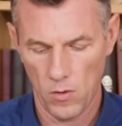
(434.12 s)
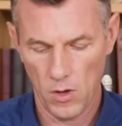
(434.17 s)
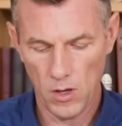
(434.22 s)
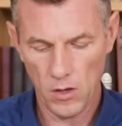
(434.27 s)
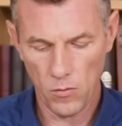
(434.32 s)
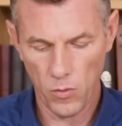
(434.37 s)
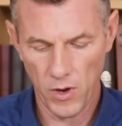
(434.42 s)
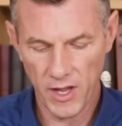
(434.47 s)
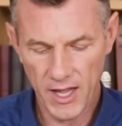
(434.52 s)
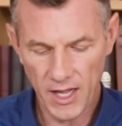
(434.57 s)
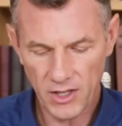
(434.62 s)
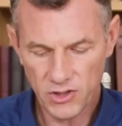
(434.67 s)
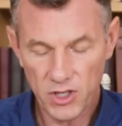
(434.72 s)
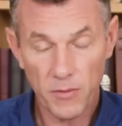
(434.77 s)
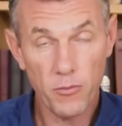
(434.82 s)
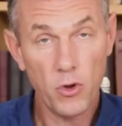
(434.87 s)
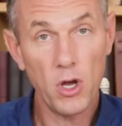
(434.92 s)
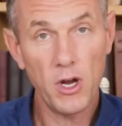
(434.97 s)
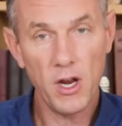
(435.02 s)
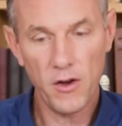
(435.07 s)
Well, we get
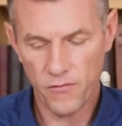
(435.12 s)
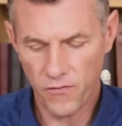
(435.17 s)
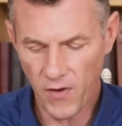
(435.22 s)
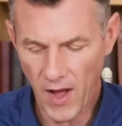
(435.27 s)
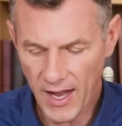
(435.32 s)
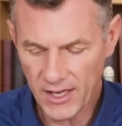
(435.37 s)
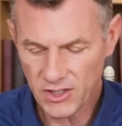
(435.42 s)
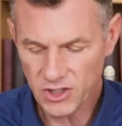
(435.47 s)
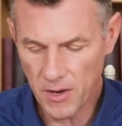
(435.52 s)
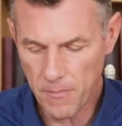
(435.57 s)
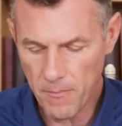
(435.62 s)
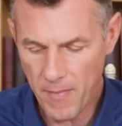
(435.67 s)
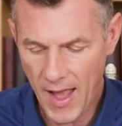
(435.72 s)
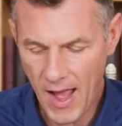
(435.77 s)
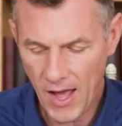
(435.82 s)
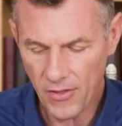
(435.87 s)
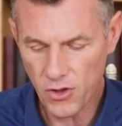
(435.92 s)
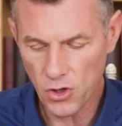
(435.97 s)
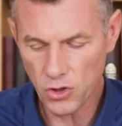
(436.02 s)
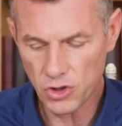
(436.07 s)
some good advice in
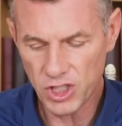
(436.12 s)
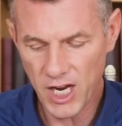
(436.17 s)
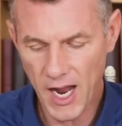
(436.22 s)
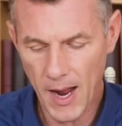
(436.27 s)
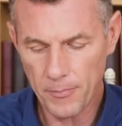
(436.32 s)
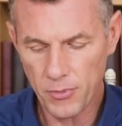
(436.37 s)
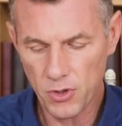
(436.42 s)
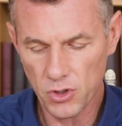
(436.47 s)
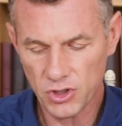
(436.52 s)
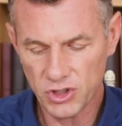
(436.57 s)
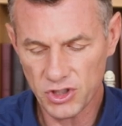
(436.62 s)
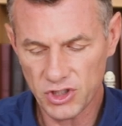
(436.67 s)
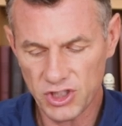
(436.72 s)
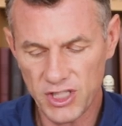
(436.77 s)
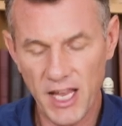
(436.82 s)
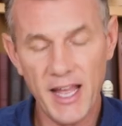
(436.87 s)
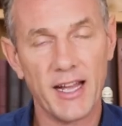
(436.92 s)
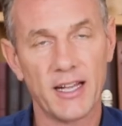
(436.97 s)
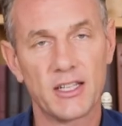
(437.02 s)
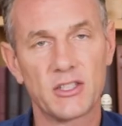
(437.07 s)
Matthew chapter
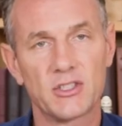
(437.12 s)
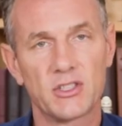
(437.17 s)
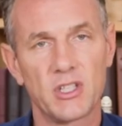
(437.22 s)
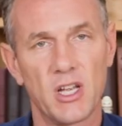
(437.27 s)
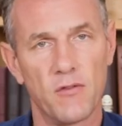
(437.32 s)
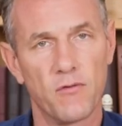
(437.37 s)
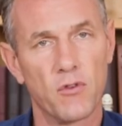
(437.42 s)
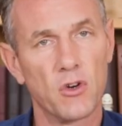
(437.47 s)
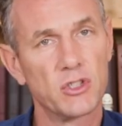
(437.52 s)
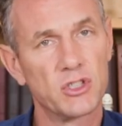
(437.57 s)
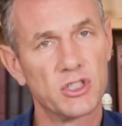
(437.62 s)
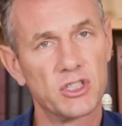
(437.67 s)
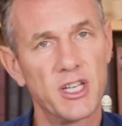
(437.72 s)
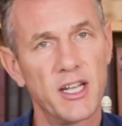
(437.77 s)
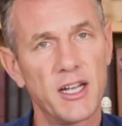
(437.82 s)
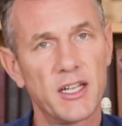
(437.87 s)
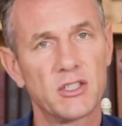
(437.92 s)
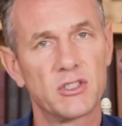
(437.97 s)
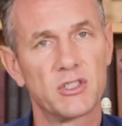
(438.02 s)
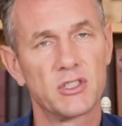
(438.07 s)
6, in verse
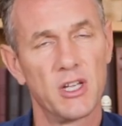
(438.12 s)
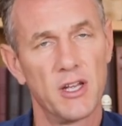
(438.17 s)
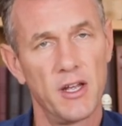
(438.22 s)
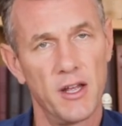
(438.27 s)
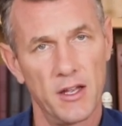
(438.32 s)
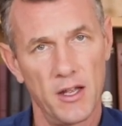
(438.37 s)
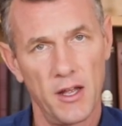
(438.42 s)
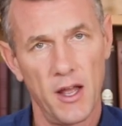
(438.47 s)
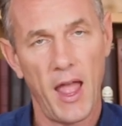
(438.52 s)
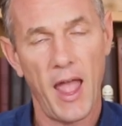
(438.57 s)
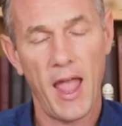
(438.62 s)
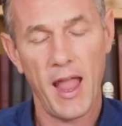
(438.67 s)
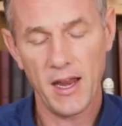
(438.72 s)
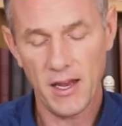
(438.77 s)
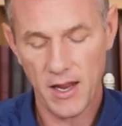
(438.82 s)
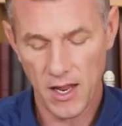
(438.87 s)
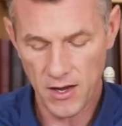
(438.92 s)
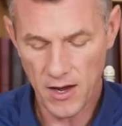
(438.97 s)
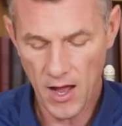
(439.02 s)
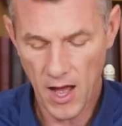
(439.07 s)
6,
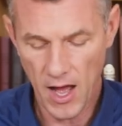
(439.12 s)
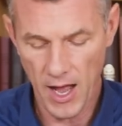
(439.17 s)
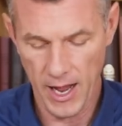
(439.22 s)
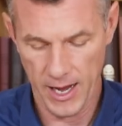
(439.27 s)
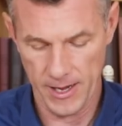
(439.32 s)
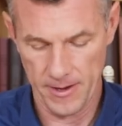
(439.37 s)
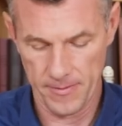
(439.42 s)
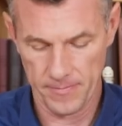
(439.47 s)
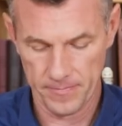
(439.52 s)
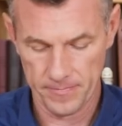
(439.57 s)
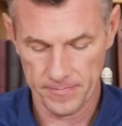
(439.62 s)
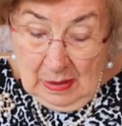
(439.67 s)
8 and 9.